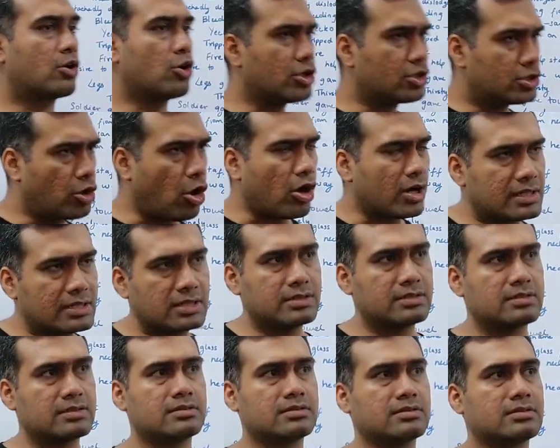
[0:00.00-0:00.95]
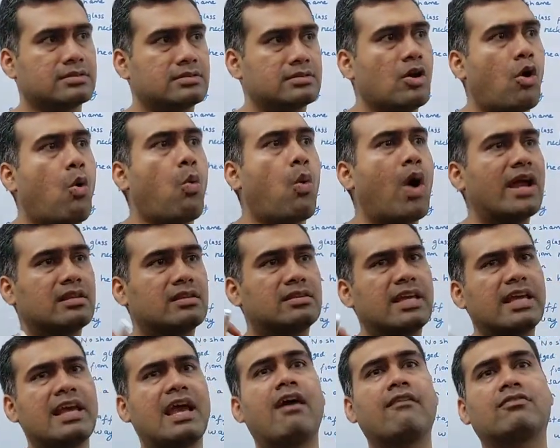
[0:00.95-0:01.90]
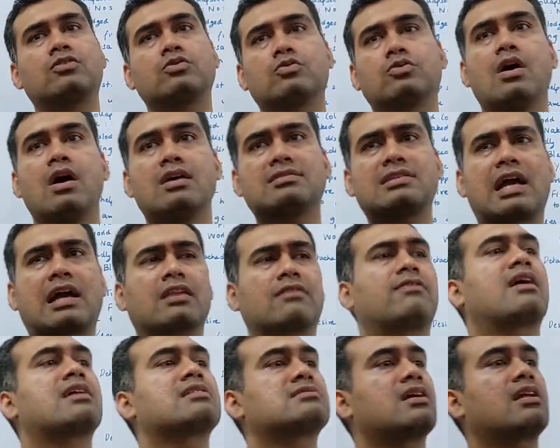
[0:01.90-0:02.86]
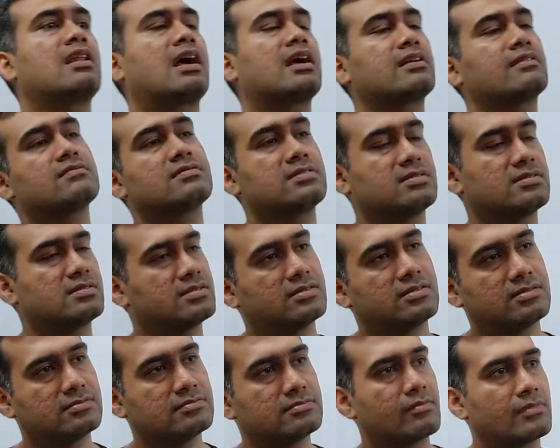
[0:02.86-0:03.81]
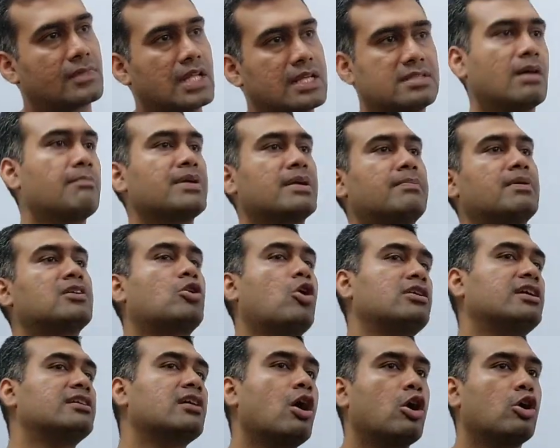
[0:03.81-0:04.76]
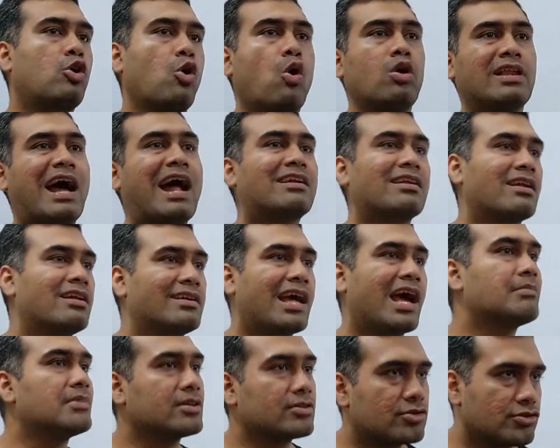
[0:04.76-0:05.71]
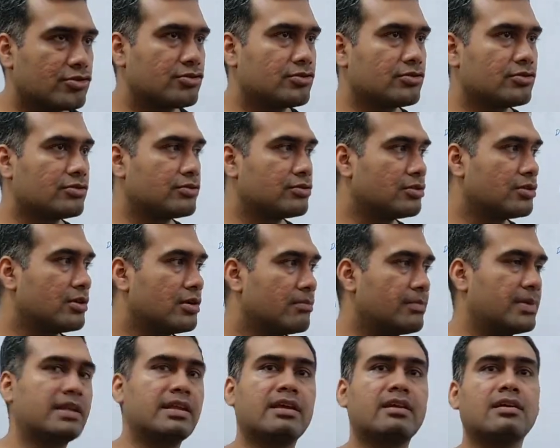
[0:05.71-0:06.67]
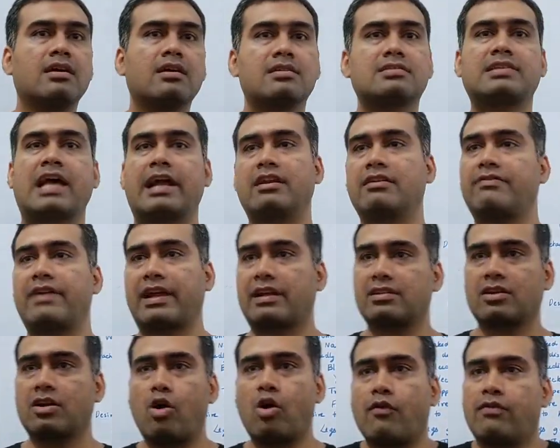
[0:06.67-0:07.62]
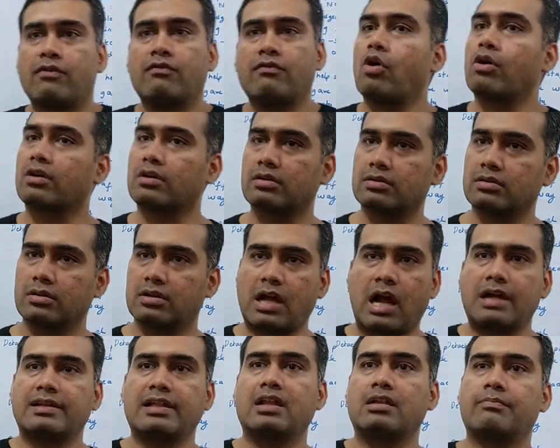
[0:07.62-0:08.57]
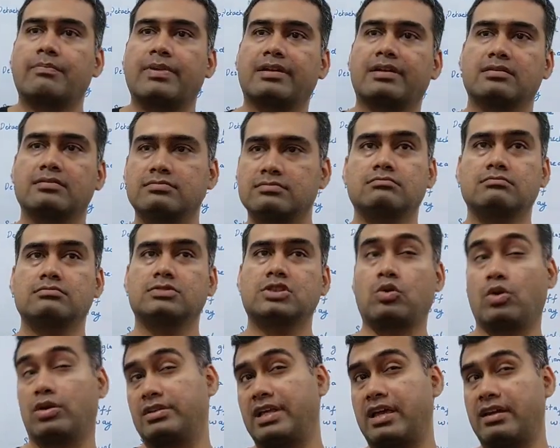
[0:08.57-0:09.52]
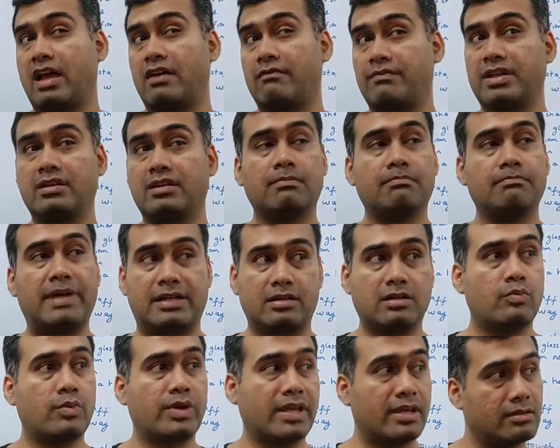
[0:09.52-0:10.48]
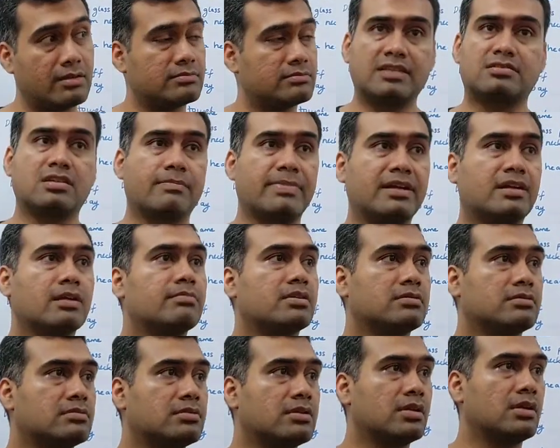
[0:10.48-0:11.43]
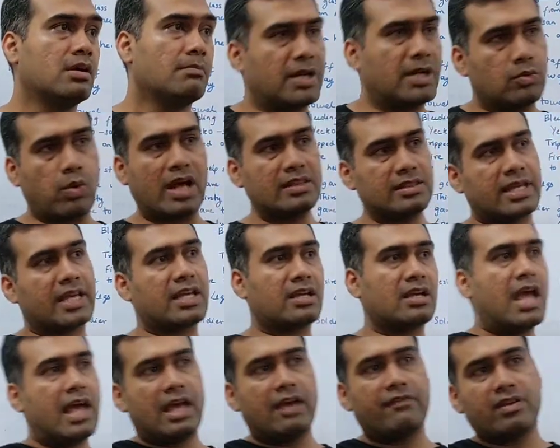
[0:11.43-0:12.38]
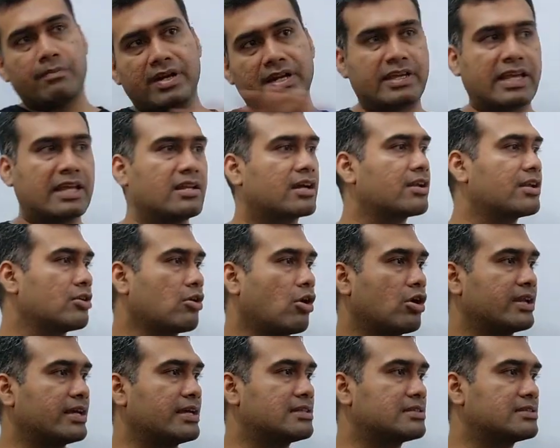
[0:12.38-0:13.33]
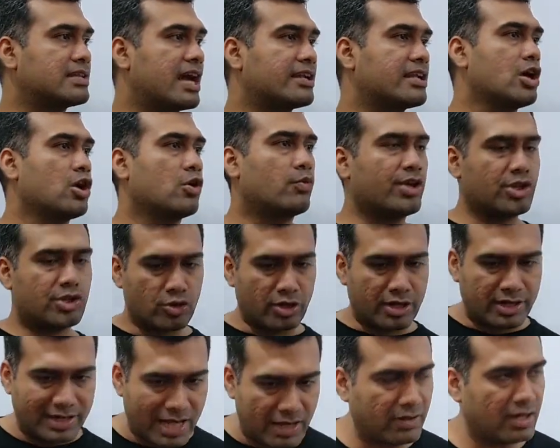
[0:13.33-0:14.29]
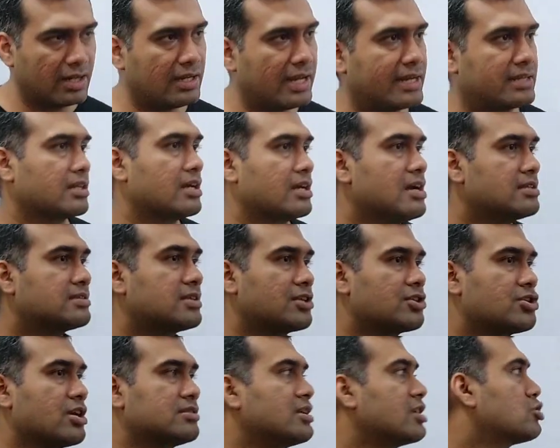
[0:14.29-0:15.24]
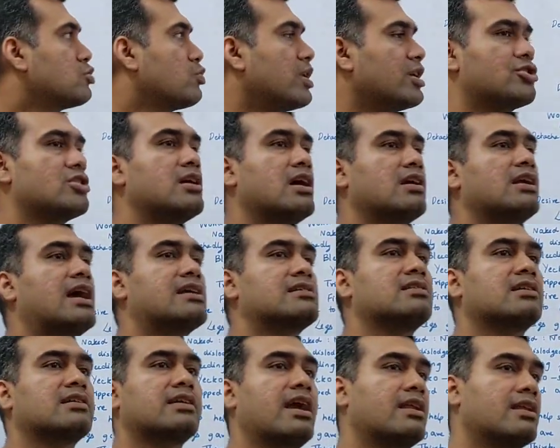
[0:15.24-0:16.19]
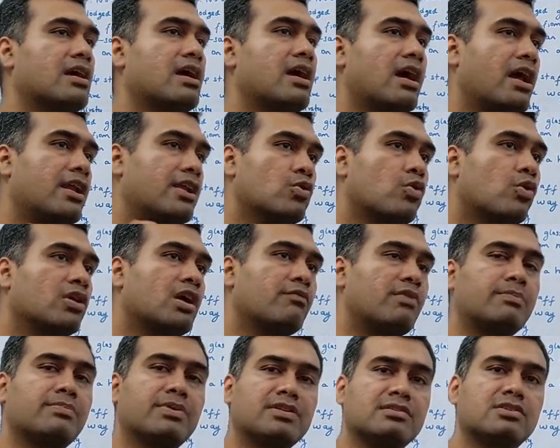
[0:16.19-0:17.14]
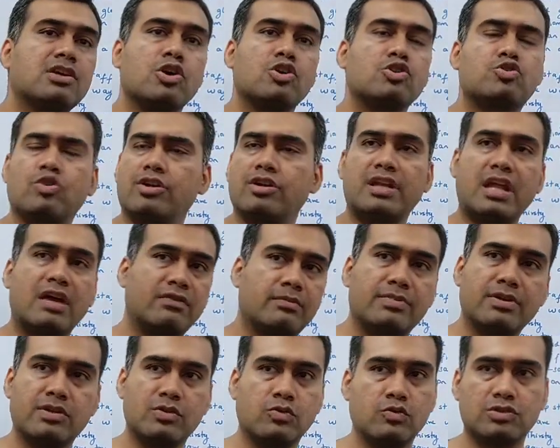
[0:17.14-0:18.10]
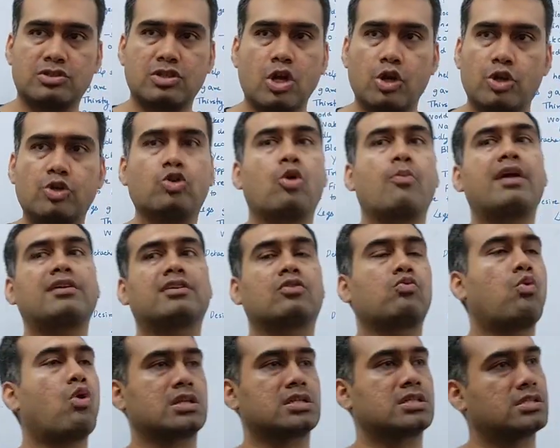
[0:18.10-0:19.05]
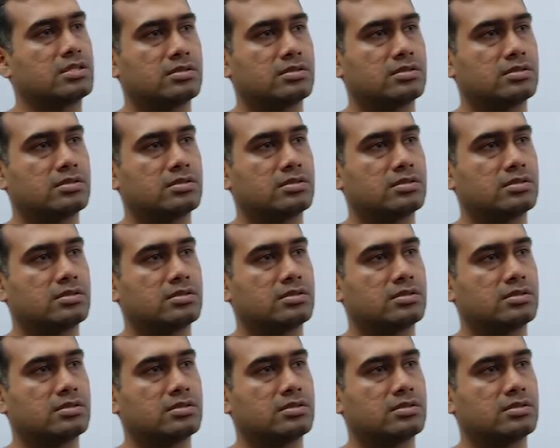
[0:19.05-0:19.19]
good doctors, why did they have to sacrifice their lives? Some people call it collateral damage, meaning side effect of a war. Can't help it. Could there have been a better way? It's debatable. But one thing everybody can agree on is that we should never let such a situation arise again, and nuclear weapons should never be used no matter what.